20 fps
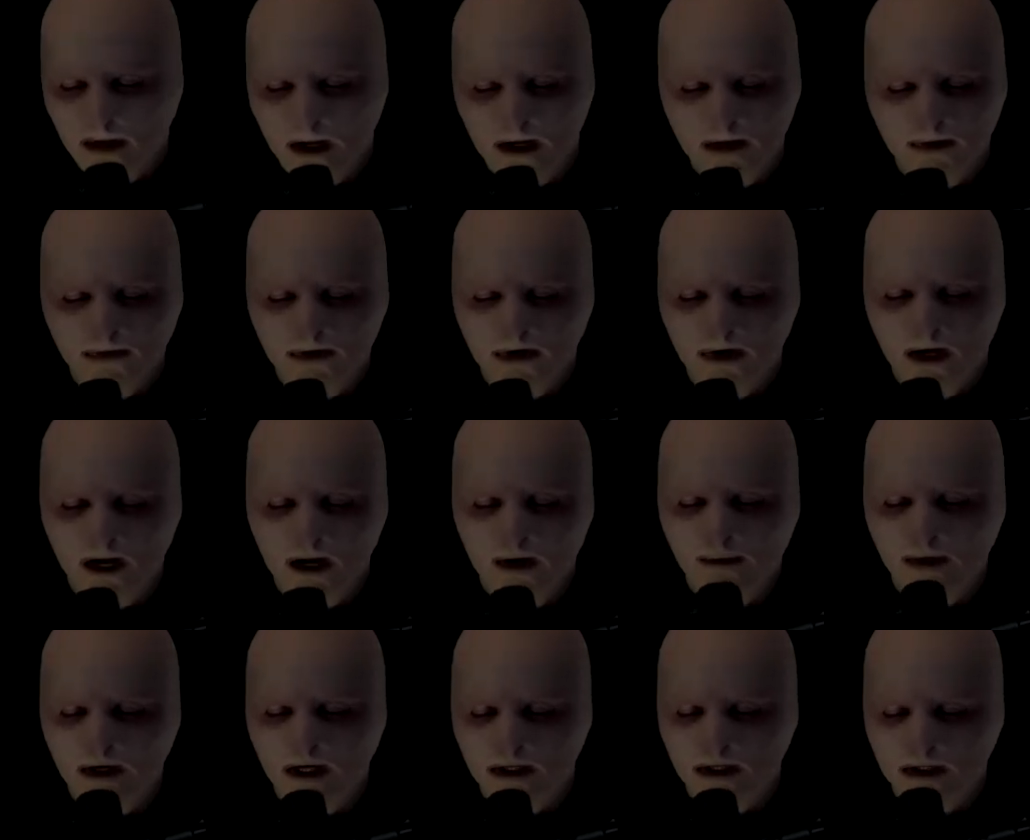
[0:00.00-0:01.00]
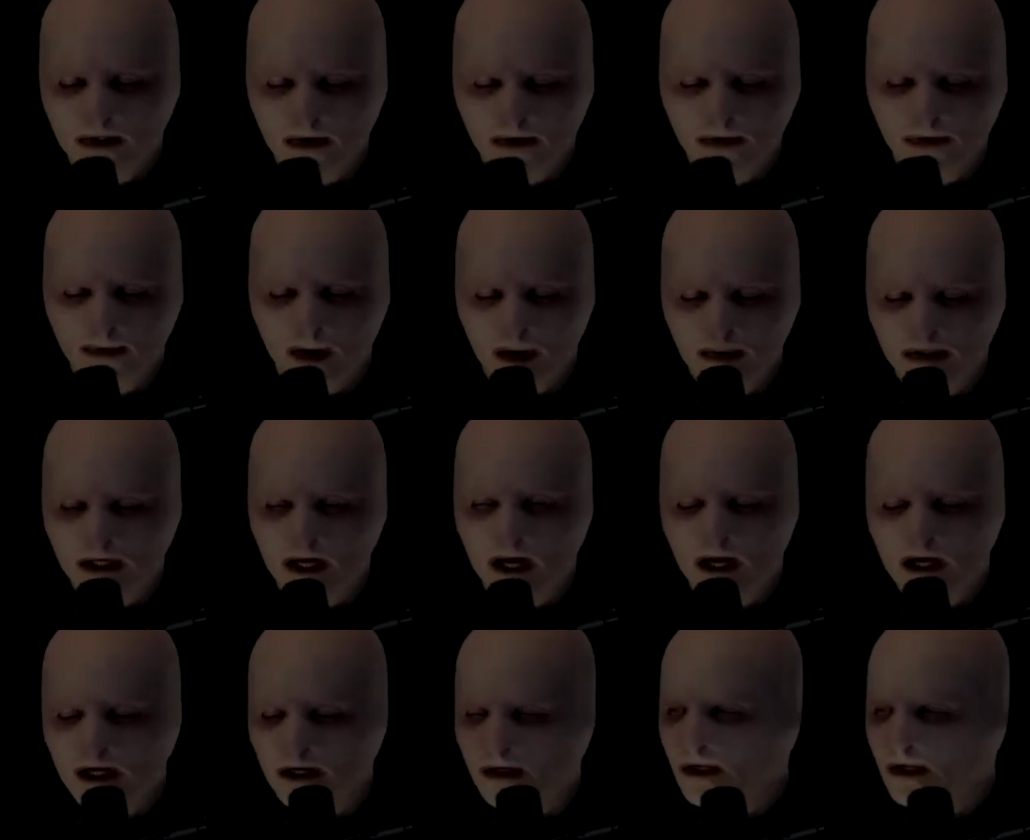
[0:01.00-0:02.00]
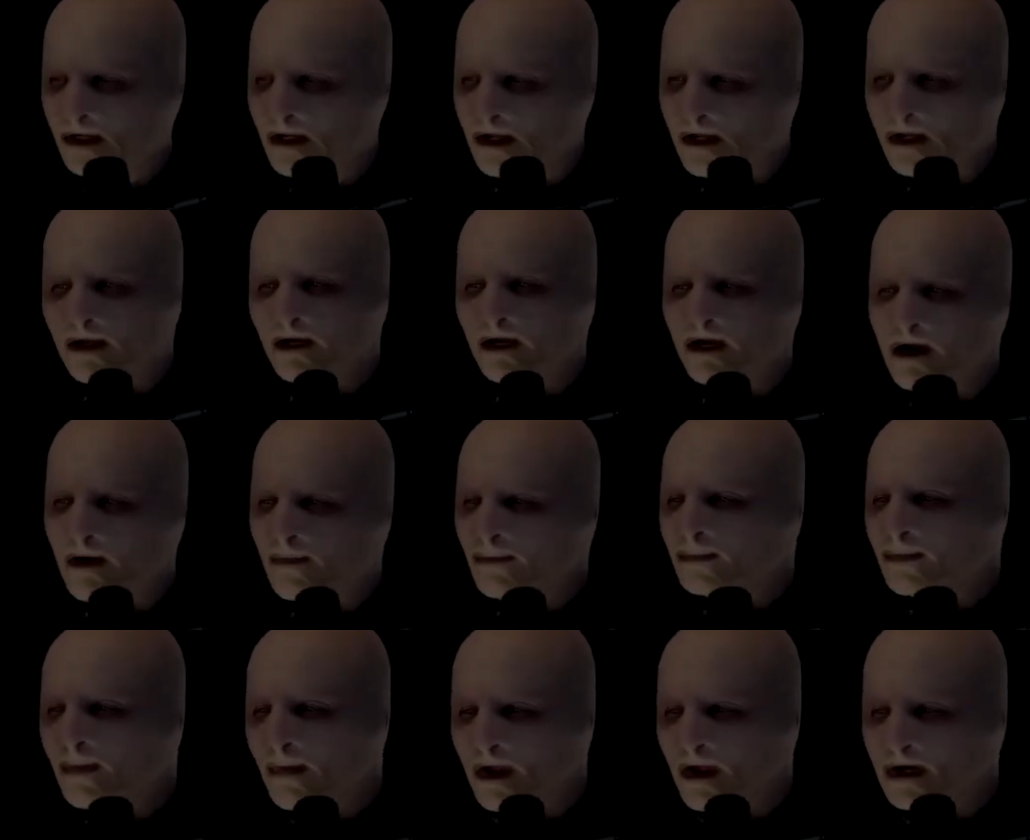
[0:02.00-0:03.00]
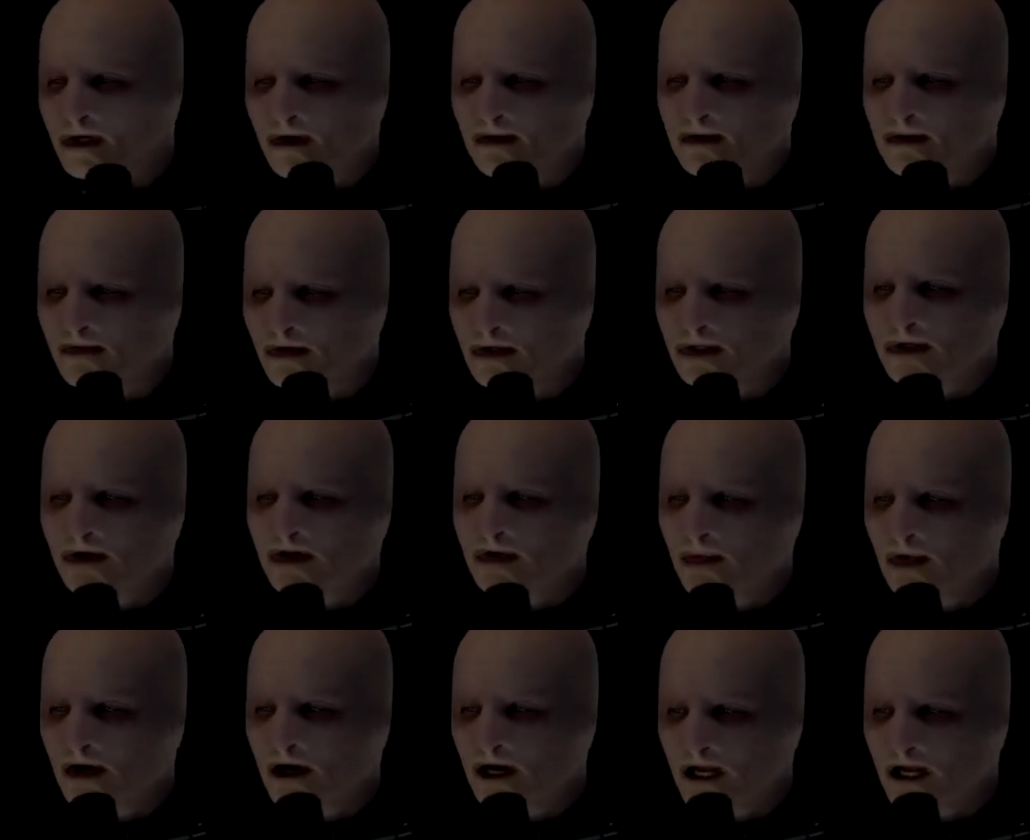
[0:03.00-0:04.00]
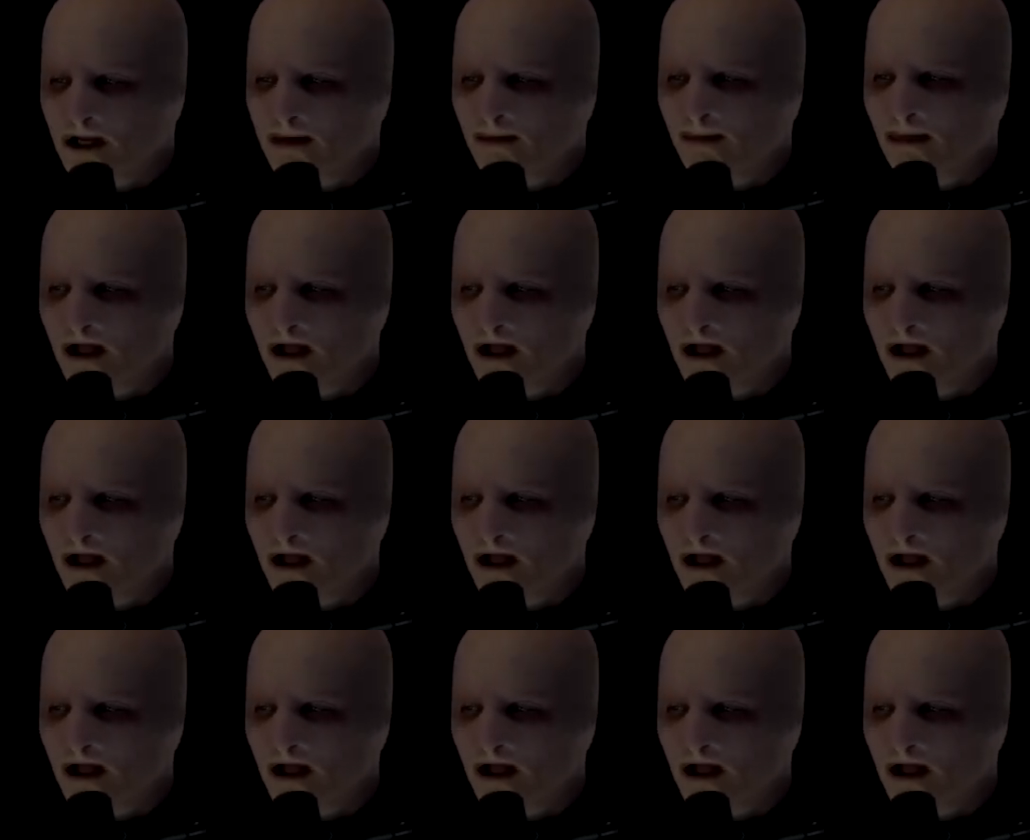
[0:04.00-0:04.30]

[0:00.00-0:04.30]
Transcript: I don't know how many total, maybe nine. During the first search warrant, in